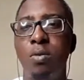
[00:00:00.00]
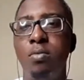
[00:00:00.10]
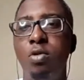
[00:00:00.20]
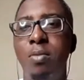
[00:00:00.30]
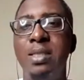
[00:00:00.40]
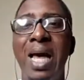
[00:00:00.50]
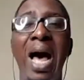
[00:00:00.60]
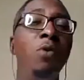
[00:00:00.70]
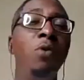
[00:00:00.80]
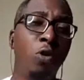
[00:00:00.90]
you might say, how
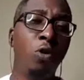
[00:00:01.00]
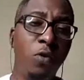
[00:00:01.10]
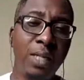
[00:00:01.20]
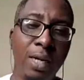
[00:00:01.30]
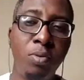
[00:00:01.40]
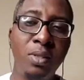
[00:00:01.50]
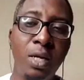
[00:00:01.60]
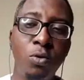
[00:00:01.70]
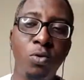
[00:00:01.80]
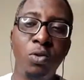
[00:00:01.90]
is comfort an
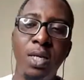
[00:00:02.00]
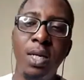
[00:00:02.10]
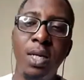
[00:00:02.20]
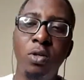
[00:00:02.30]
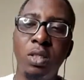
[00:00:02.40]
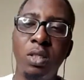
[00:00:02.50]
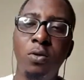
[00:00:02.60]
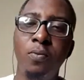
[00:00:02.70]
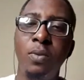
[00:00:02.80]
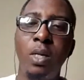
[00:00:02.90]
obstacle to selling your skill?
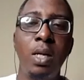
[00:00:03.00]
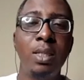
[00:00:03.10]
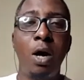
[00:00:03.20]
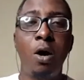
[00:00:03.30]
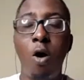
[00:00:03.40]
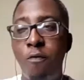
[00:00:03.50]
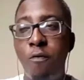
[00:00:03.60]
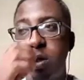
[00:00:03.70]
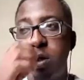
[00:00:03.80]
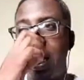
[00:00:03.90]
Now, comfort
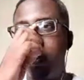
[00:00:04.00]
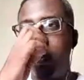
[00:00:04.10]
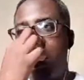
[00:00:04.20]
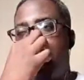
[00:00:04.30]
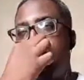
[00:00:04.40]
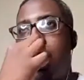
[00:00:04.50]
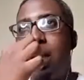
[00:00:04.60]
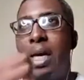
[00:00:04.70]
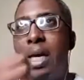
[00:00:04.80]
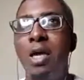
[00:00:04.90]
can be
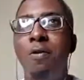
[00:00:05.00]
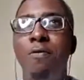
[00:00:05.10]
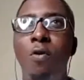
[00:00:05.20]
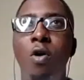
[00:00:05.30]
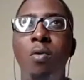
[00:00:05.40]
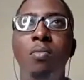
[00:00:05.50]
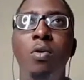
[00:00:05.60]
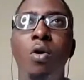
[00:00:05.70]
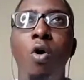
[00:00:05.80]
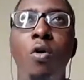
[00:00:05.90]
a form
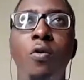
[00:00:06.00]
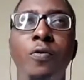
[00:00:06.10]
of